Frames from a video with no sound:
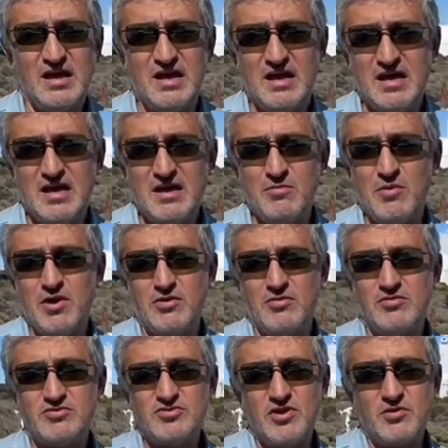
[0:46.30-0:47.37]
uh,
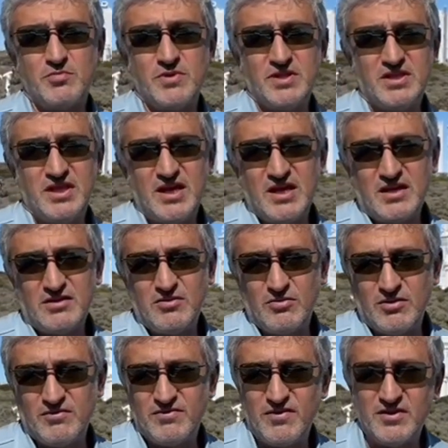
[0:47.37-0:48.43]
Emmanuelle Charpentier,
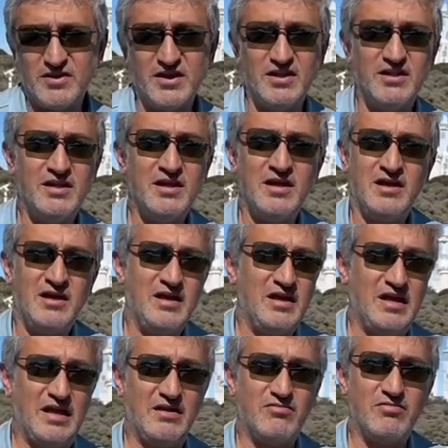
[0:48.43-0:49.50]
Tony Fadell.
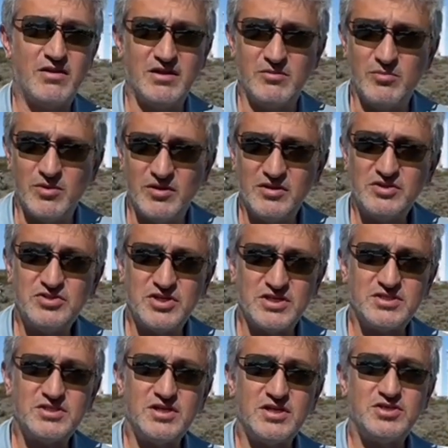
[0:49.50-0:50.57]
Incredible.
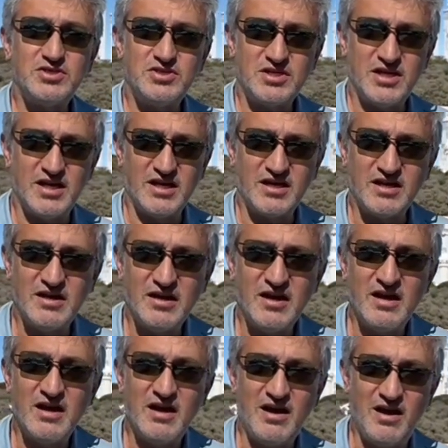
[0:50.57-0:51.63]
Just check
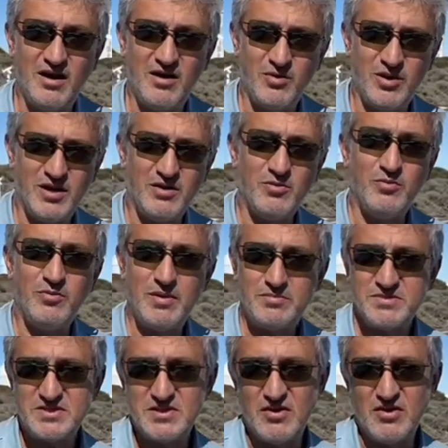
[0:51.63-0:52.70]
our
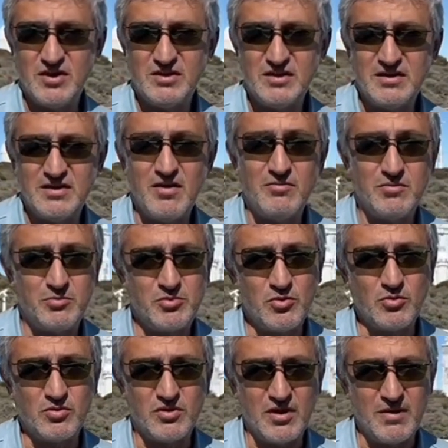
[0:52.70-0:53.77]
website and our
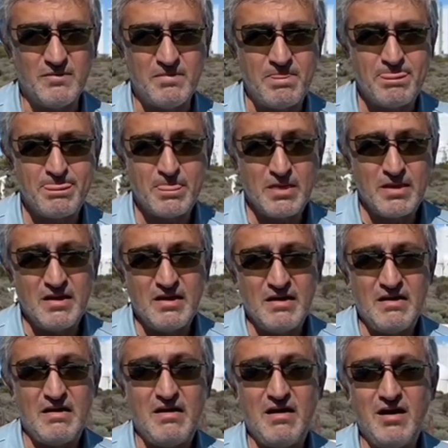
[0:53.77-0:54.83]
program.
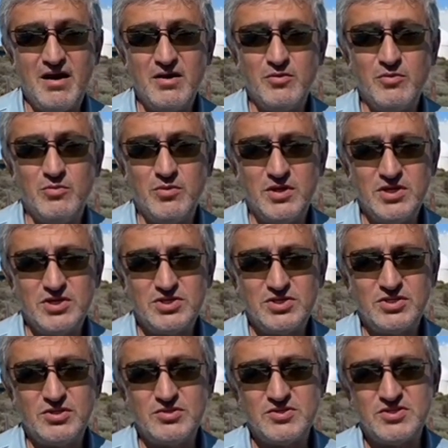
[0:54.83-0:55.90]
I
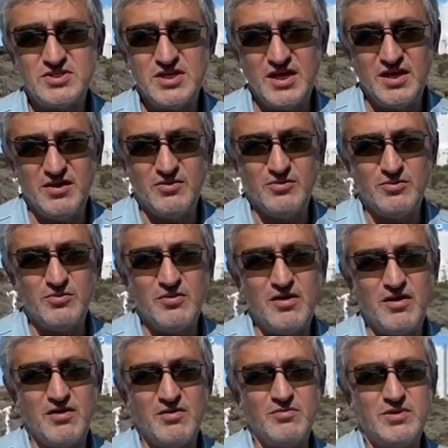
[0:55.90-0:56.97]
wish to see you.
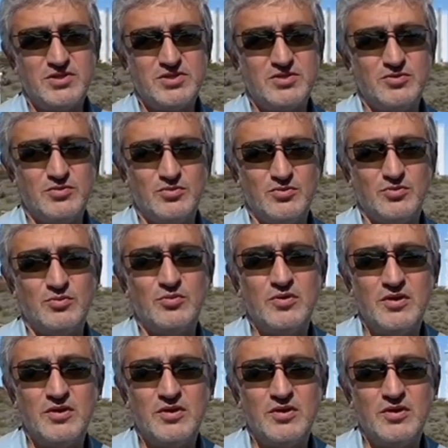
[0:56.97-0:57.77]
I wish to